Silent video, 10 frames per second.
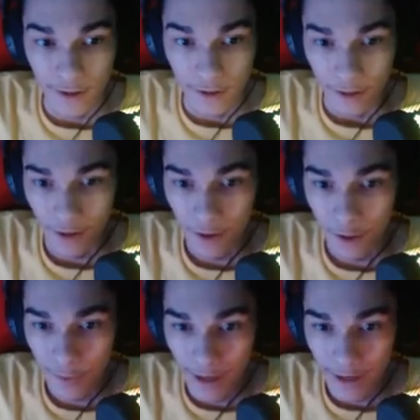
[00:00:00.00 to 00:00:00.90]
Oh
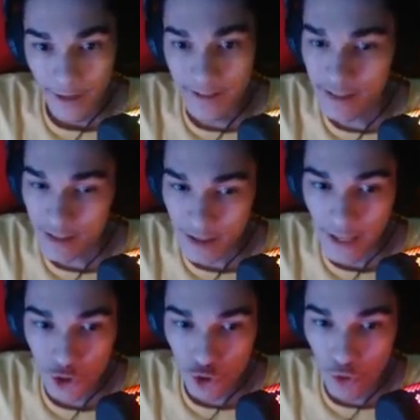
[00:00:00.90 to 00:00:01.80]
man, is this like
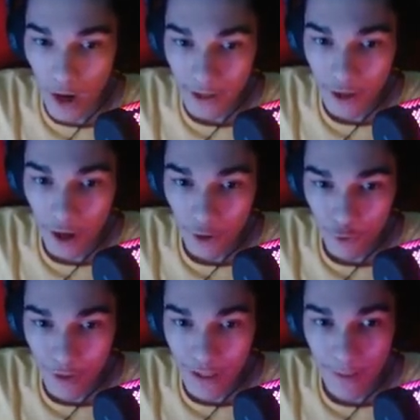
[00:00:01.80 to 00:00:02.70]
dry
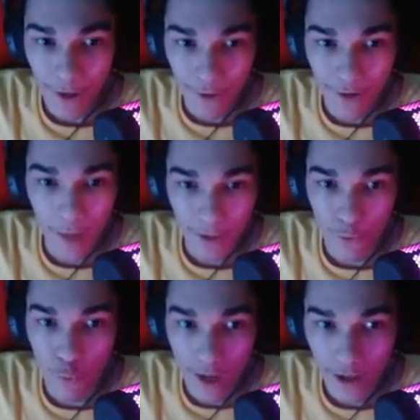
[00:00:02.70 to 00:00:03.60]
concrete? It better not be
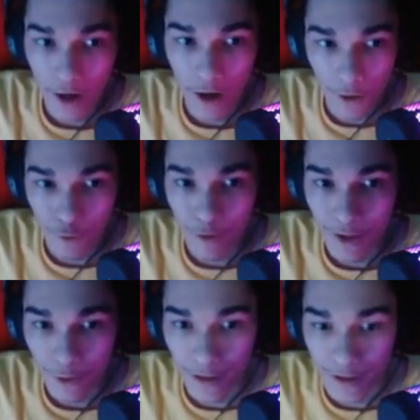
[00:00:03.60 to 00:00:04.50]
wet concrete
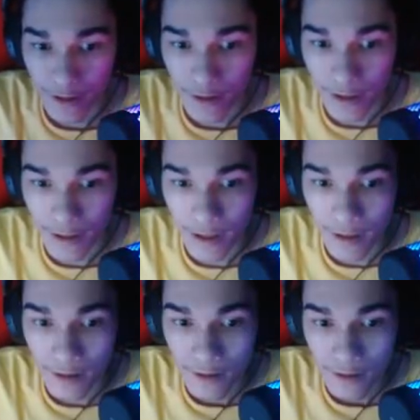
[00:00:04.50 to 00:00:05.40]
or anything like that.
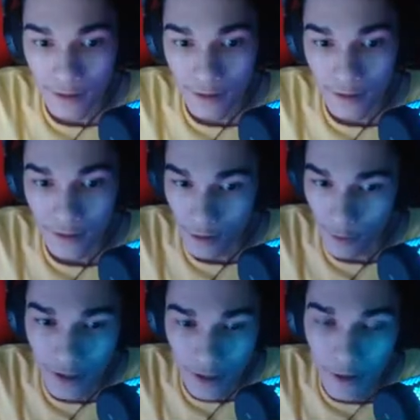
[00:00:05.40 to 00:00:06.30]
I'll
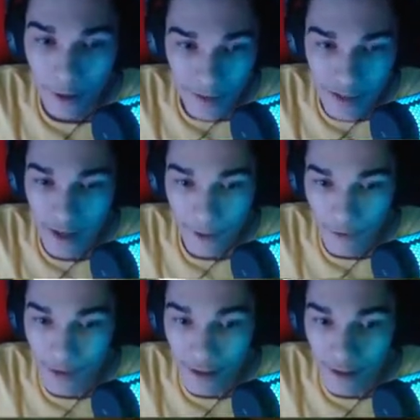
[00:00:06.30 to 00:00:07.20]
be kind of upset if
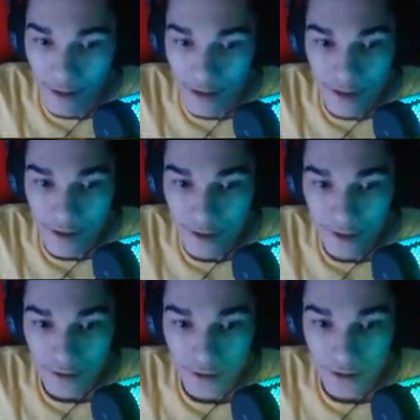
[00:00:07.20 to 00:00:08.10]
it is.
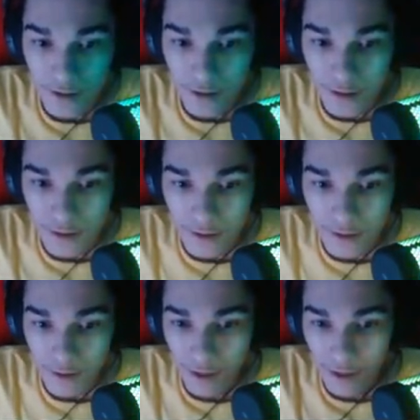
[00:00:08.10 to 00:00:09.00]

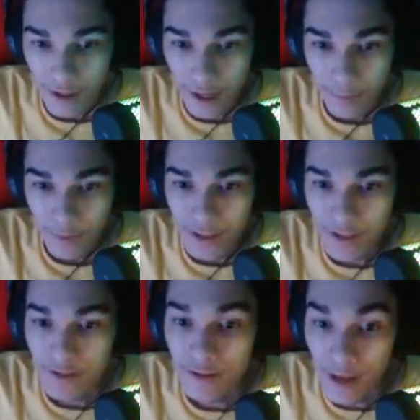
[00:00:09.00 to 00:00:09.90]
Okay, can I please
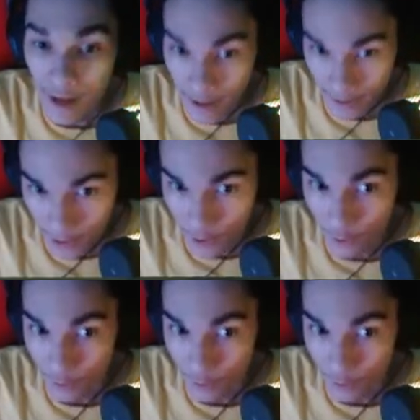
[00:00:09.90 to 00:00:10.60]
thank you?